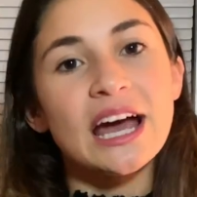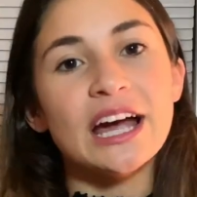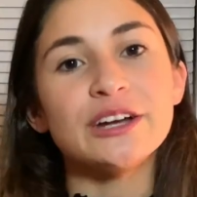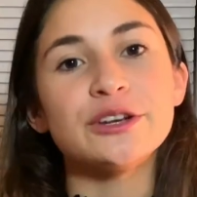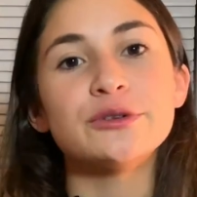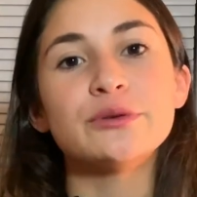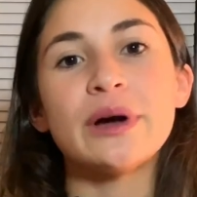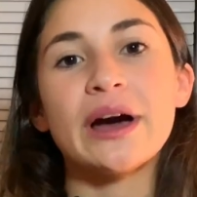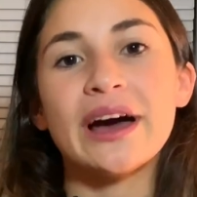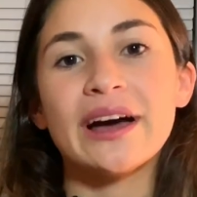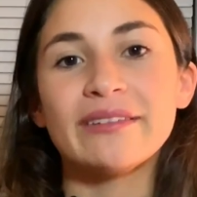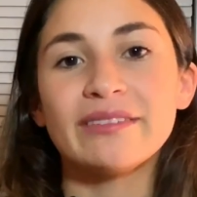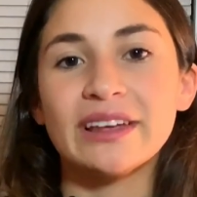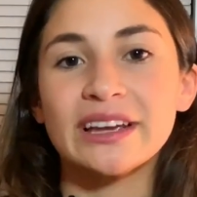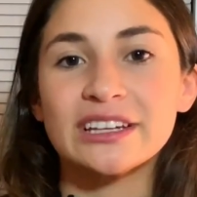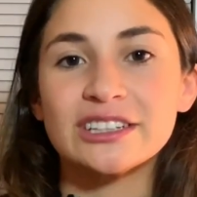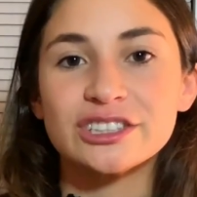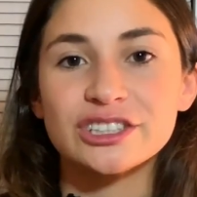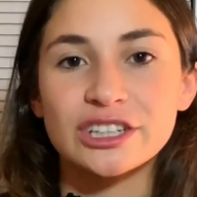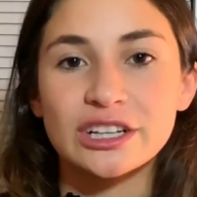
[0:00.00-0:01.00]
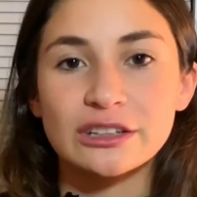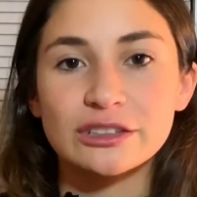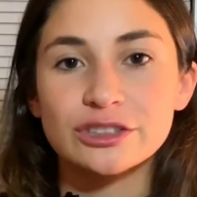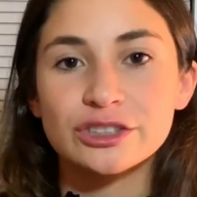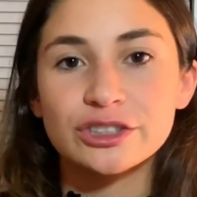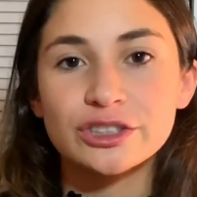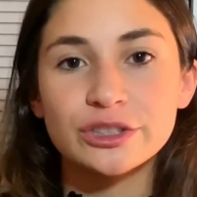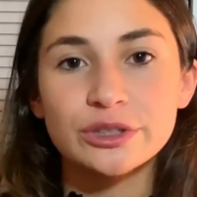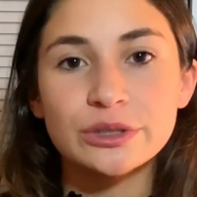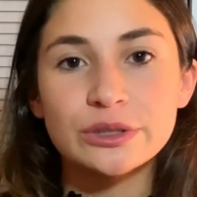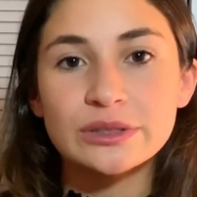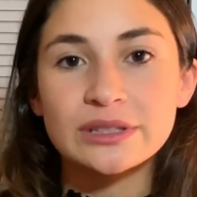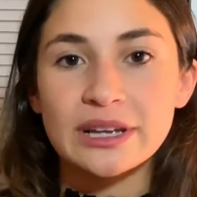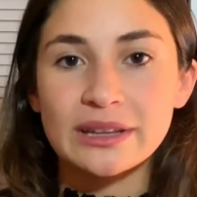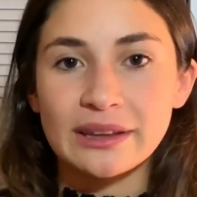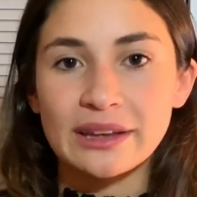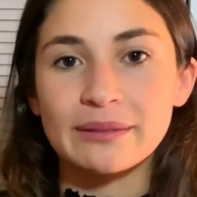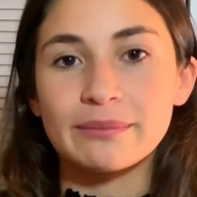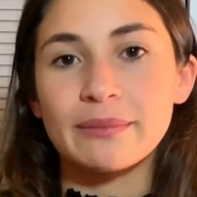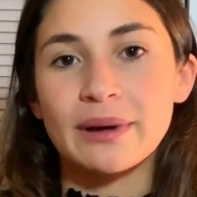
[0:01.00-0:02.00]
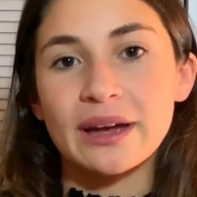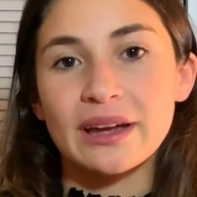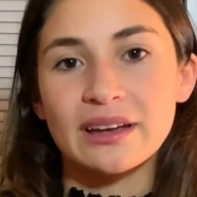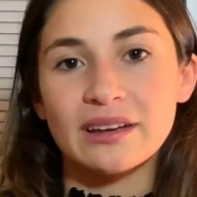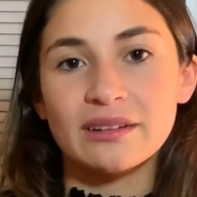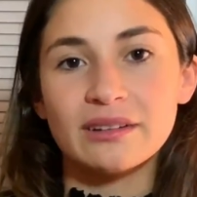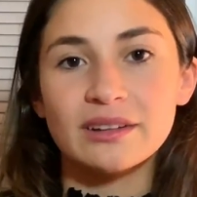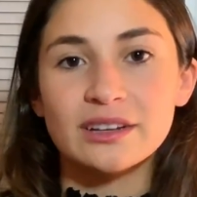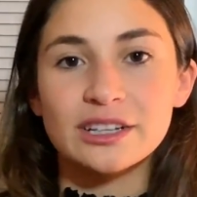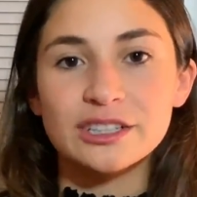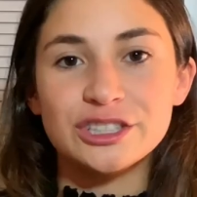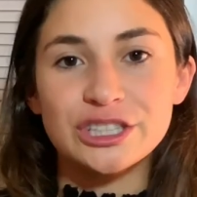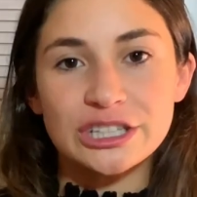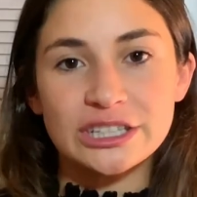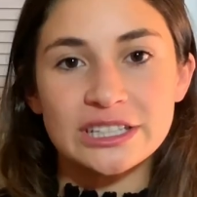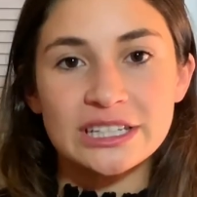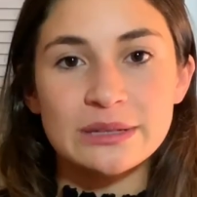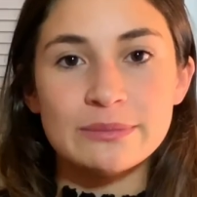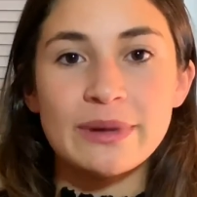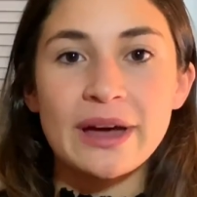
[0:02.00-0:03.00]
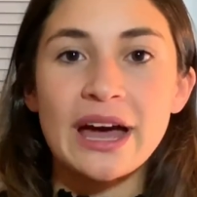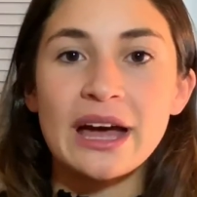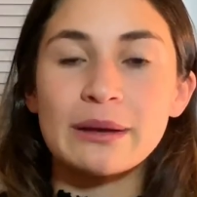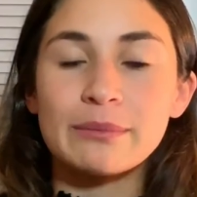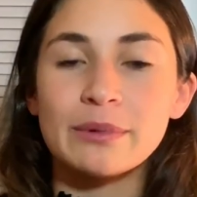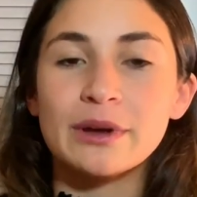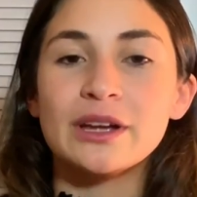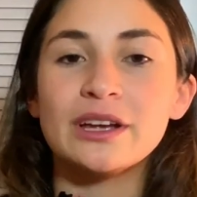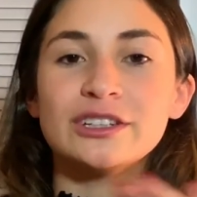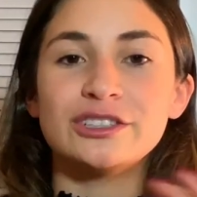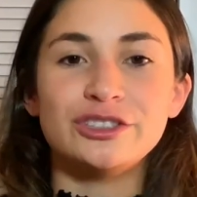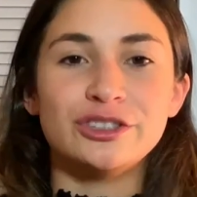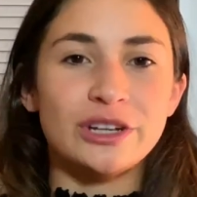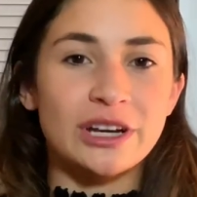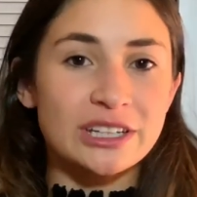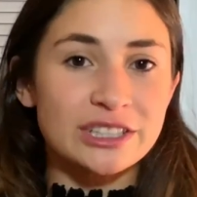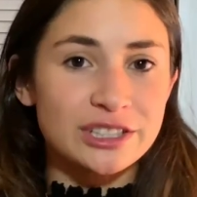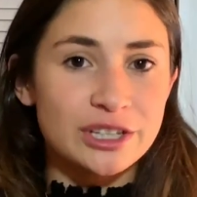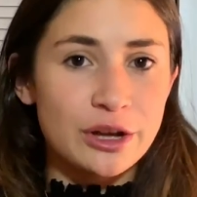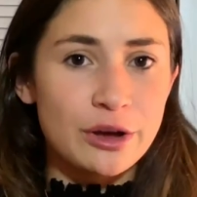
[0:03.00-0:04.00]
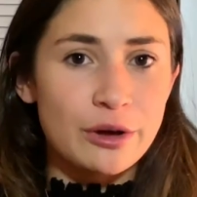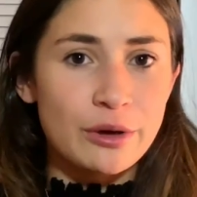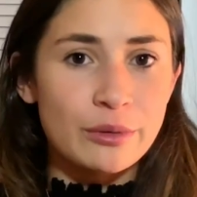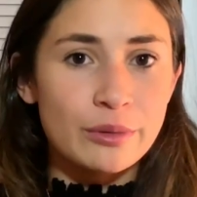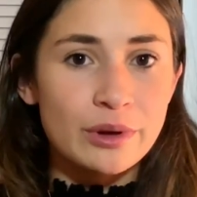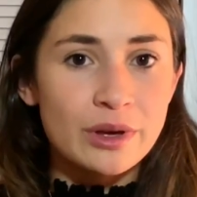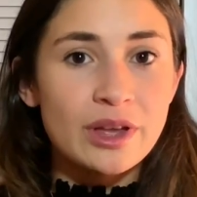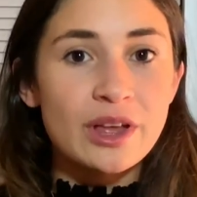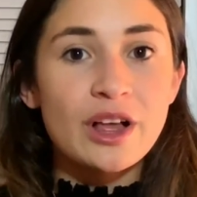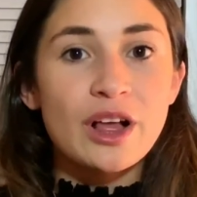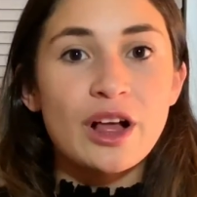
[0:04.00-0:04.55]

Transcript: I do have like Chanel shoes and like a GST bag, but as you guys know,